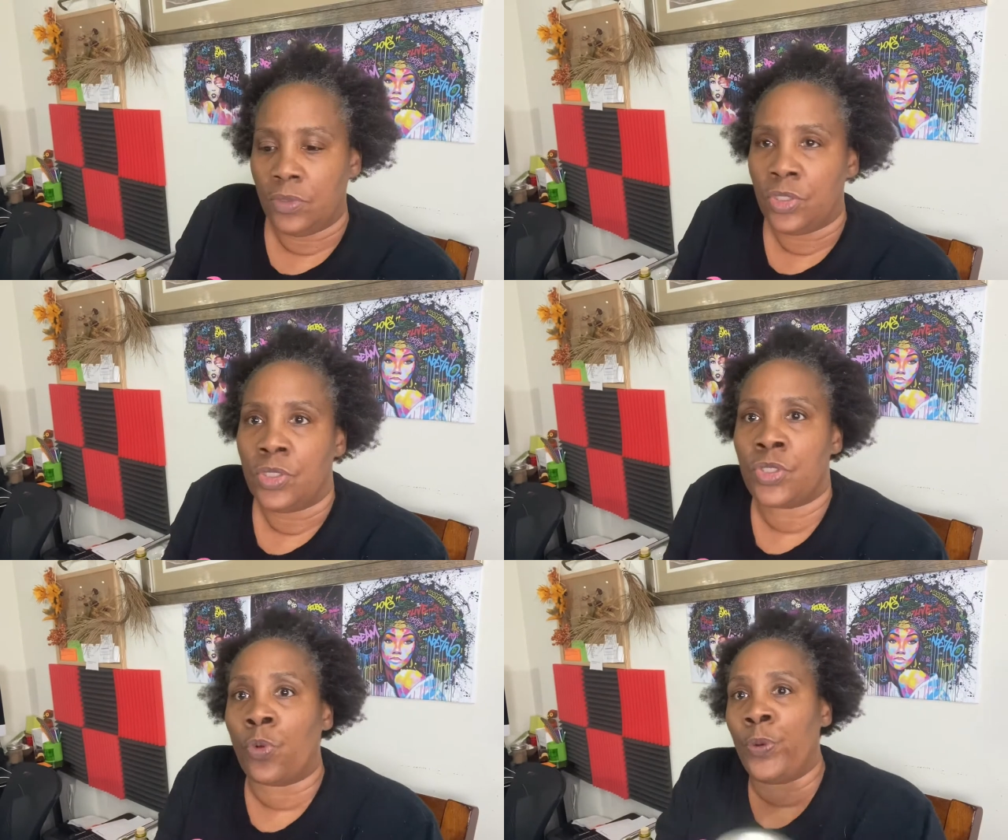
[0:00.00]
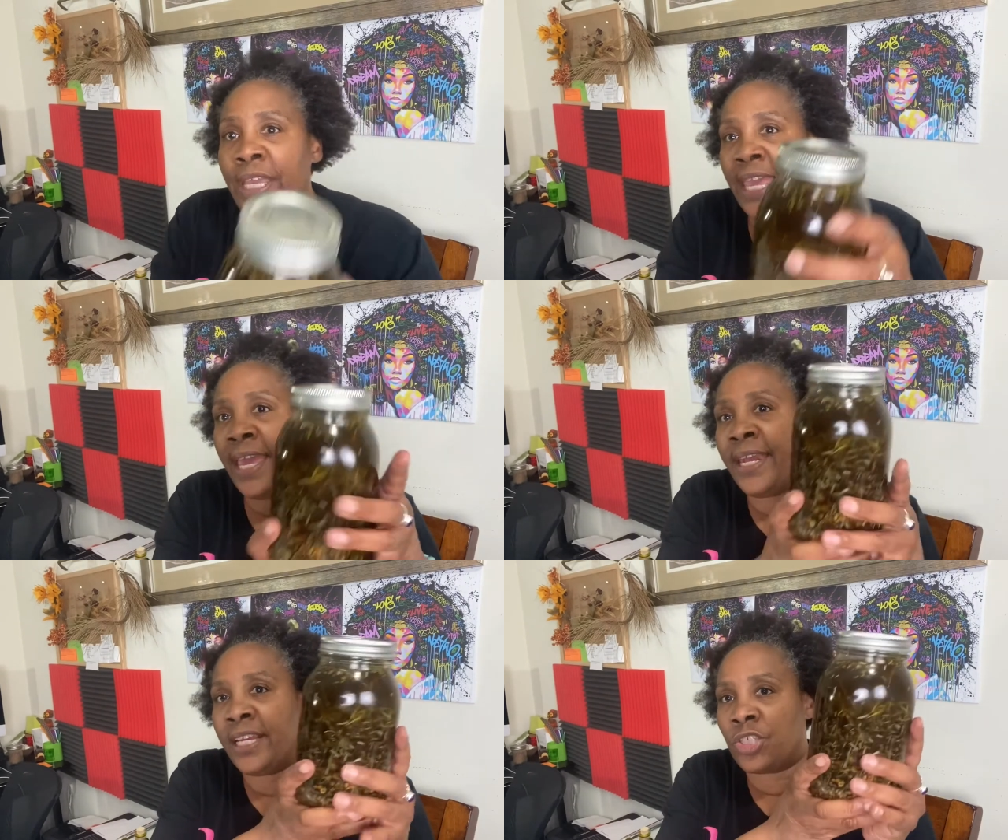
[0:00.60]
so we
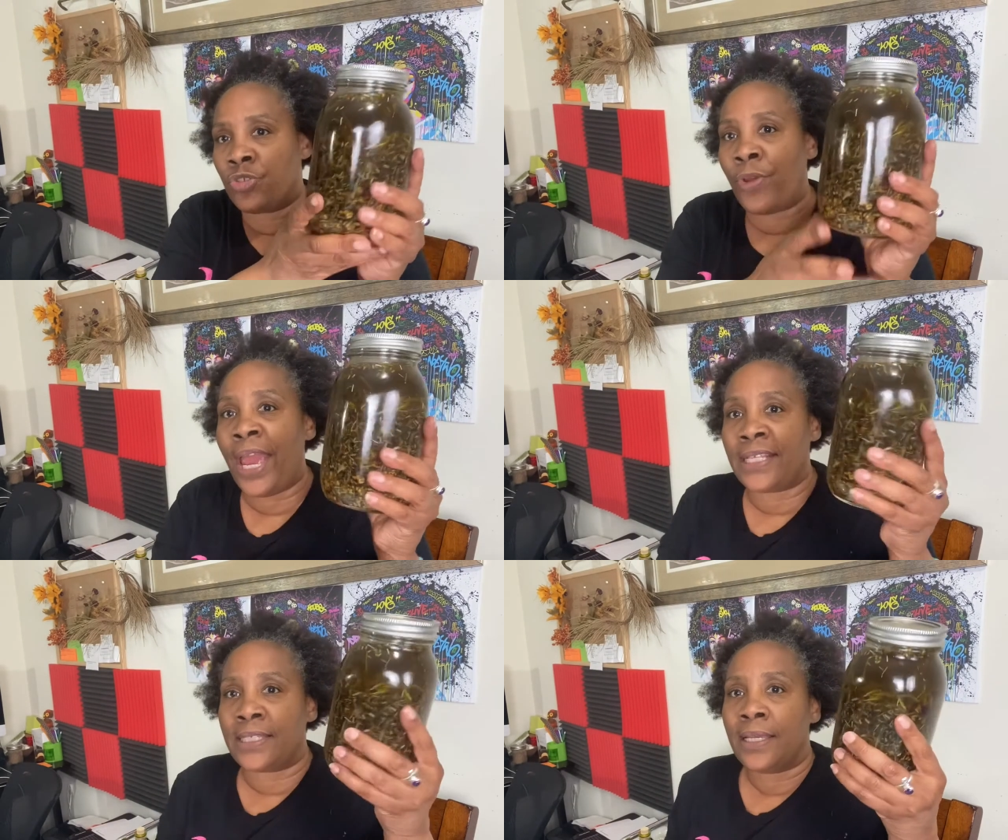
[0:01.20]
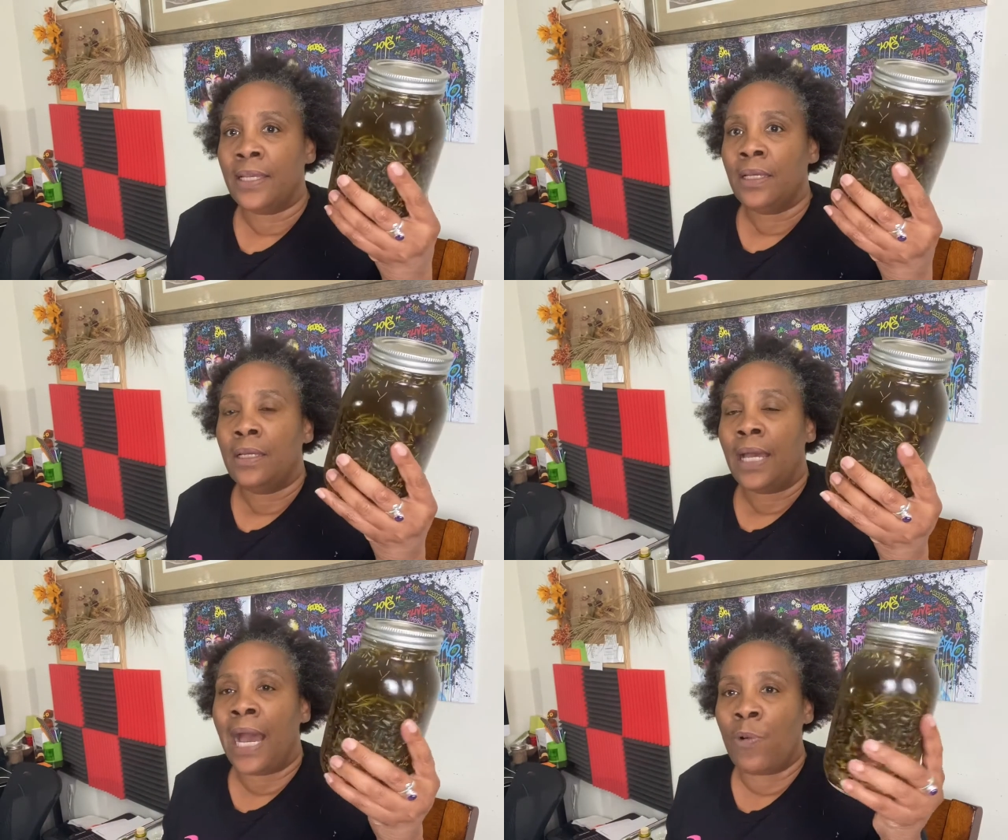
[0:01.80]
can extract
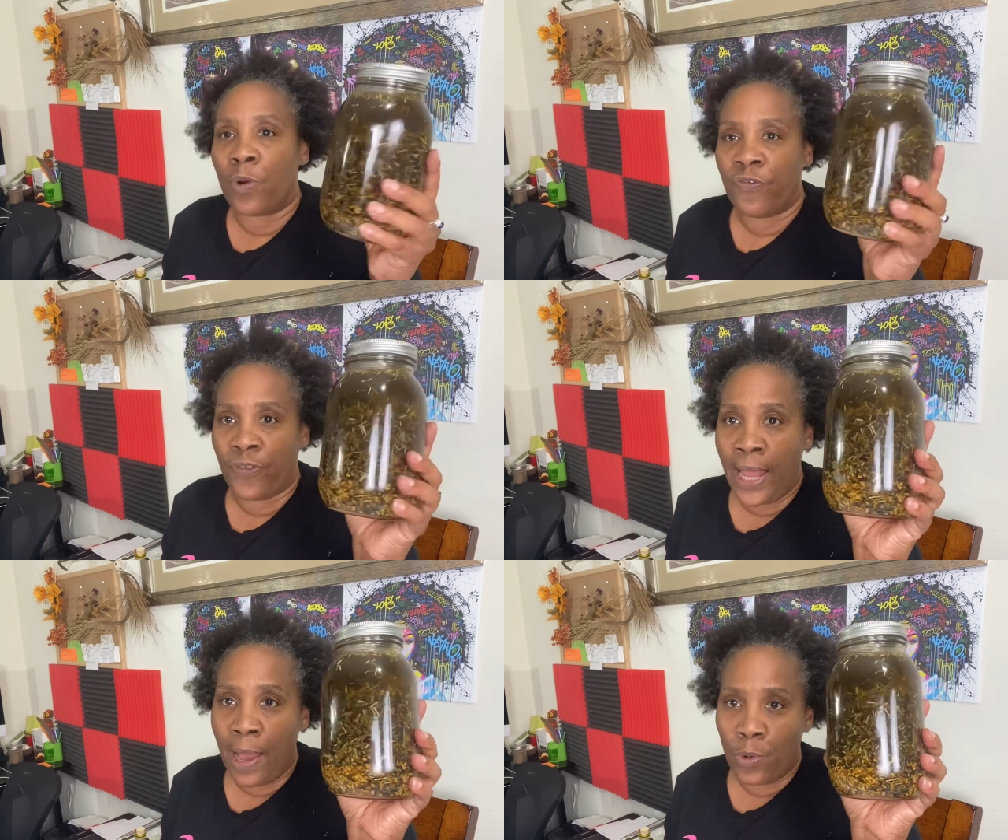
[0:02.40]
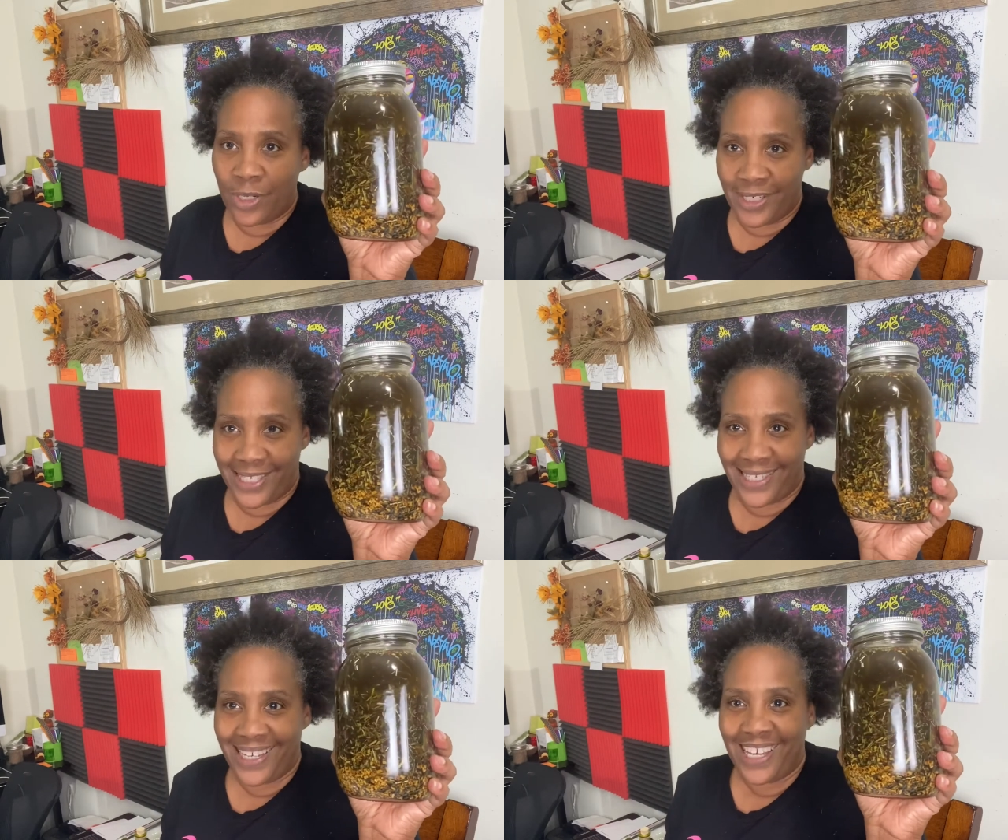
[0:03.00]
our flowers,